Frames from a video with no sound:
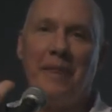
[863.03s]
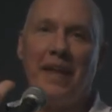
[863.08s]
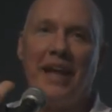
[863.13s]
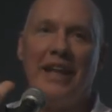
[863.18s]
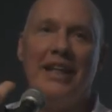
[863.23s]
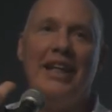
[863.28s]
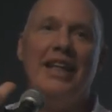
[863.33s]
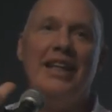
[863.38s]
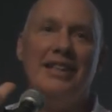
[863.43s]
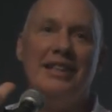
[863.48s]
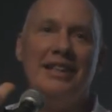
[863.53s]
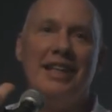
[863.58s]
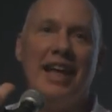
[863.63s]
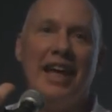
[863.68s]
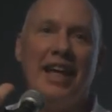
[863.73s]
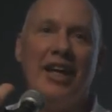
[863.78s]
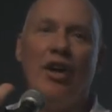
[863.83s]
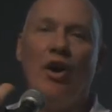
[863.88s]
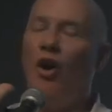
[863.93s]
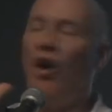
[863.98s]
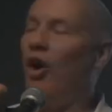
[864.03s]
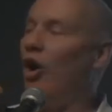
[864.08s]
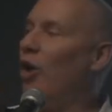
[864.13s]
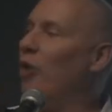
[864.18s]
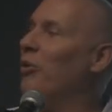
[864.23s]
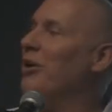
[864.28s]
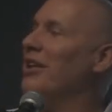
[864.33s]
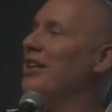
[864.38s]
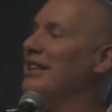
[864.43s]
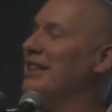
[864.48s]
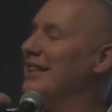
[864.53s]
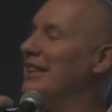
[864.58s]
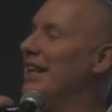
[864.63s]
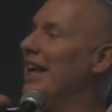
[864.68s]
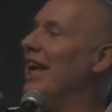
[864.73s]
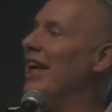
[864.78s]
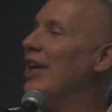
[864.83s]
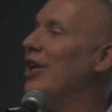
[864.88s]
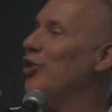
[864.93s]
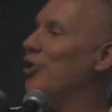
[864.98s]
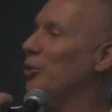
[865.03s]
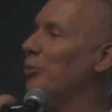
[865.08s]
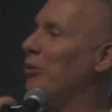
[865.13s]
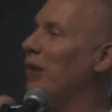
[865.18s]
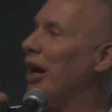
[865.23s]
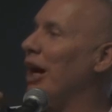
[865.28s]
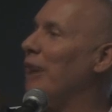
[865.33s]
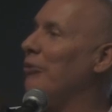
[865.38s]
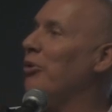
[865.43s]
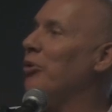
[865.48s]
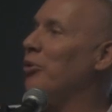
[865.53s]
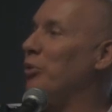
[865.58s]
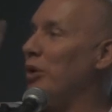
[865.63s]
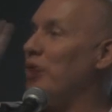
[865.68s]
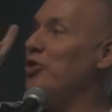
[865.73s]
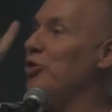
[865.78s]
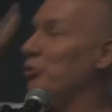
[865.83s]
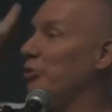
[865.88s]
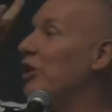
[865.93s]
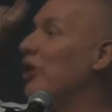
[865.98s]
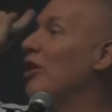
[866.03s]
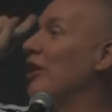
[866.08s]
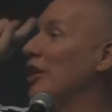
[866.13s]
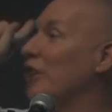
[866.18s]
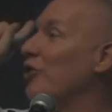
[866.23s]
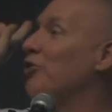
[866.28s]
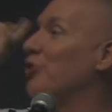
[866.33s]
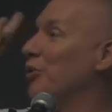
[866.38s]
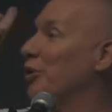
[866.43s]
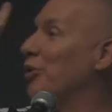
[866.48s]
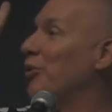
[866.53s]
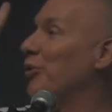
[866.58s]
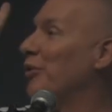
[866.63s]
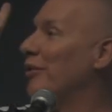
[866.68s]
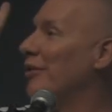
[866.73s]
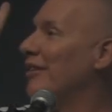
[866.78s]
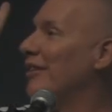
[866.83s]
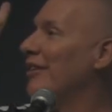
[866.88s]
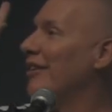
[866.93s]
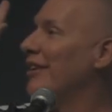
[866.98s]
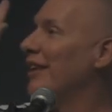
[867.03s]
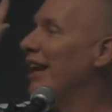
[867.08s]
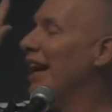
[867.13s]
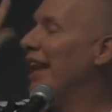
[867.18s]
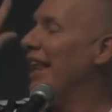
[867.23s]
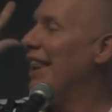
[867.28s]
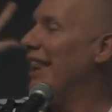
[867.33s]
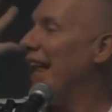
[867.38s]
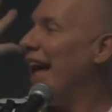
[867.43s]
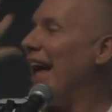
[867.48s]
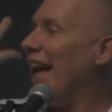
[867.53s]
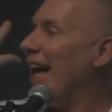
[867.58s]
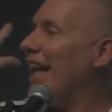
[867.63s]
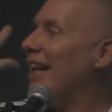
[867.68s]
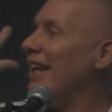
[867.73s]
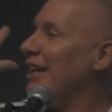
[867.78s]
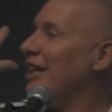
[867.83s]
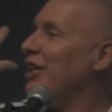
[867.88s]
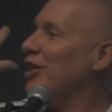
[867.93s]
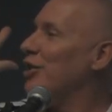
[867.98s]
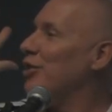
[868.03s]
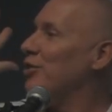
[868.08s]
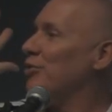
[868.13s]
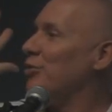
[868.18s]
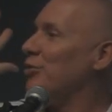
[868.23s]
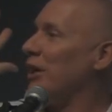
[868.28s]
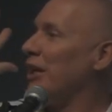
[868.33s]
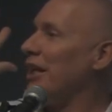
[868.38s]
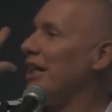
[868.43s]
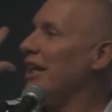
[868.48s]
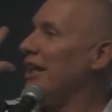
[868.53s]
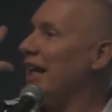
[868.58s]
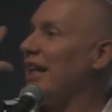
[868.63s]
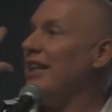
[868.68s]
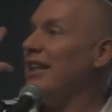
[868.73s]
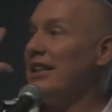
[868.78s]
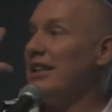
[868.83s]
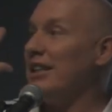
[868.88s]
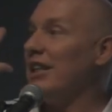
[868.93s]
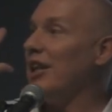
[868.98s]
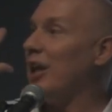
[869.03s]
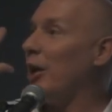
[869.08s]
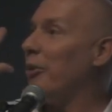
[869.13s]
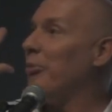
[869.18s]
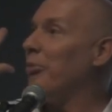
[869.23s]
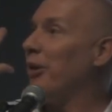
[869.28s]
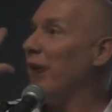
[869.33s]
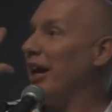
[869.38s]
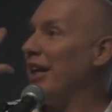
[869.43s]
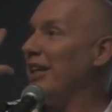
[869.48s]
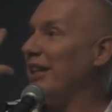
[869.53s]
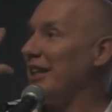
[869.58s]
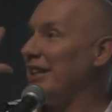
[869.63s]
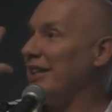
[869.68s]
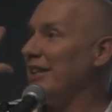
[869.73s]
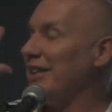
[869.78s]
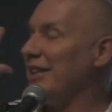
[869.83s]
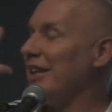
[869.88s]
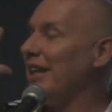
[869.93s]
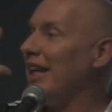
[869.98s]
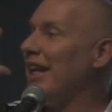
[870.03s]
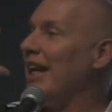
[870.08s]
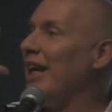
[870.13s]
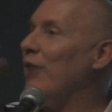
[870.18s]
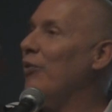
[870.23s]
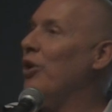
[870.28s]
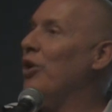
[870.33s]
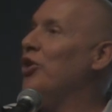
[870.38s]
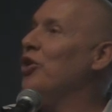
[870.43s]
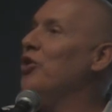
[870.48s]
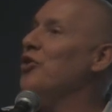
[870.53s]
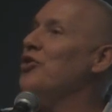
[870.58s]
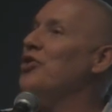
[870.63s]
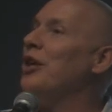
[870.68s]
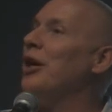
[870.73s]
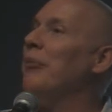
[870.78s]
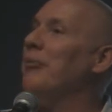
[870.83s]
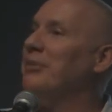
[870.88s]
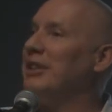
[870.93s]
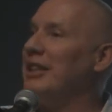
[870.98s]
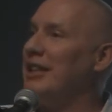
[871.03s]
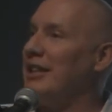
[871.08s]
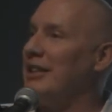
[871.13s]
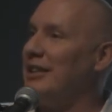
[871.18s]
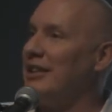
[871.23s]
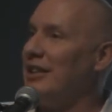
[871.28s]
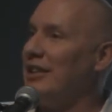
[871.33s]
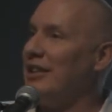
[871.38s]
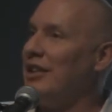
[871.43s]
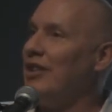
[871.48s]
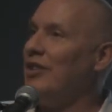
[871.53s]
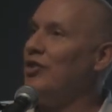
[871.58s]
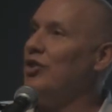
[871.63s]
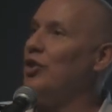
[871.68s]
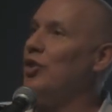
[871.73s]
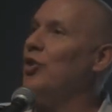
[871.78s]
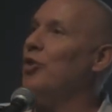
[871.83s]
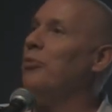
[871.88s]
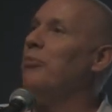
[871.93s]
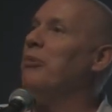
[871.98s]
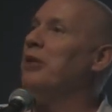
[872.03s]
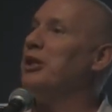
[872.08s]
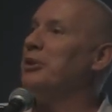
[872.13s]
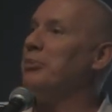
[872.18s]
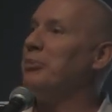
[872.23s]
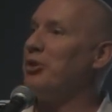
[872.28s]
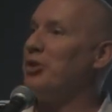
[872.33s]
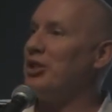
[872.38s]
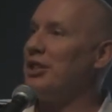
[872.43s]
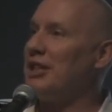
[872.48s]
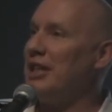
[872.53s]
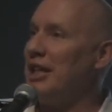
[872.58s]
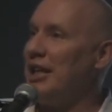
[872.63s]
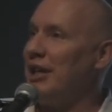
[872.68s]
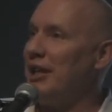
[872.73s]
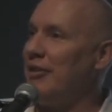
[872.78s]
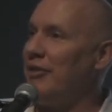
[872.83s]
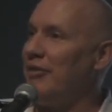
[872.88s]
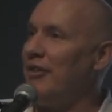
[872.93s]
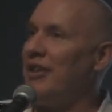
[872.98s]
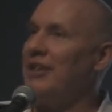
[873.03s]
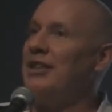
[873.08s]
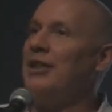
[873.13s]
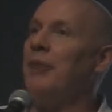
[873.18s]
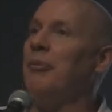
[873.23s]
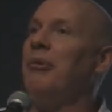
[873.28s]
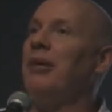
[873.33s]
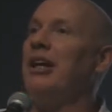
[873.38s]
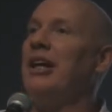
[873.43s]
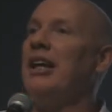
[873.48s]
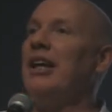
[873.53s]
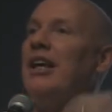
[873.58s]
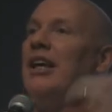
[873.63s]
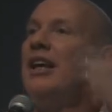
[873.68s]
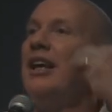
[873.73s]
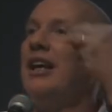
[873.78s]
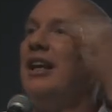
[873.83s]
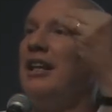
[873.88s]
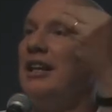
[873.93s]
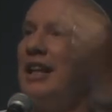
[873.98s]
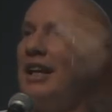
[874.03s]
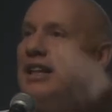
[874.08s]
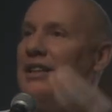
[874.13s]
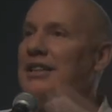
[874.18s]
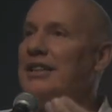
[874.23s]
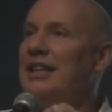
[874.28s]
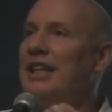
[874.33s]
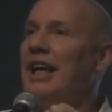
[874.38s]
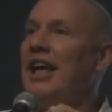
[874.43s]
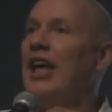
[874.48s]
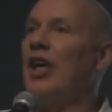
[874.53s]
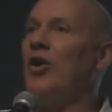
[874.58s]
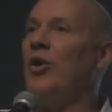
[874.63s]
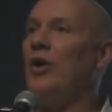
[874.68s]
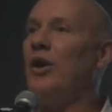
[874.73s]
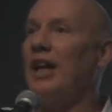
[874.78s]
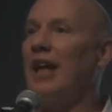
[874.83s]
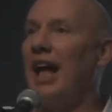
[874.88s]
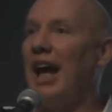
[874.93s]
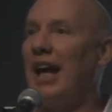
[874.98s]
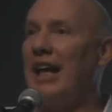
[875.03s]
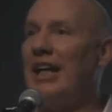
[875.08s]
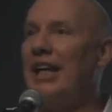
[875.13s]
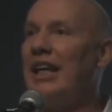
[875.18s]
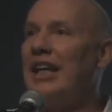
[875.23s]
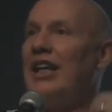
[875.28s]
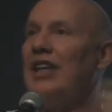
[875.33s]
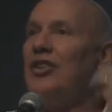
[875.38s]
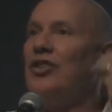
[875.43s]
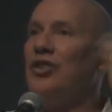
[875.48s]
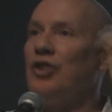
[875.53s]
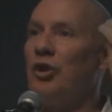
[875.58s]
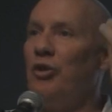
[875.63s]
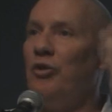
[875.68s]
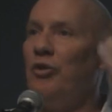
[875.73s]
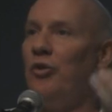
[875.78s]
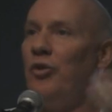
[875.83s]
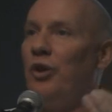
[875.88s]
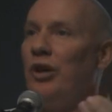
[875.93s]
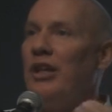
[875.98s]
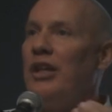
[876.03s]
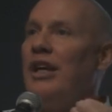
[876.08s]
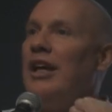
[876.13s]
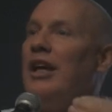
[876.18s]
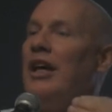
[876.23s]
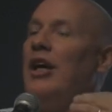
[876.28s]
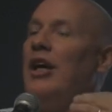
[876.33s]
And he's saying, always stay in your mind with what's real and true. And that is really, that takes a lot of practice when you're tempted to misperceive as somebody less than or lacking and so forth,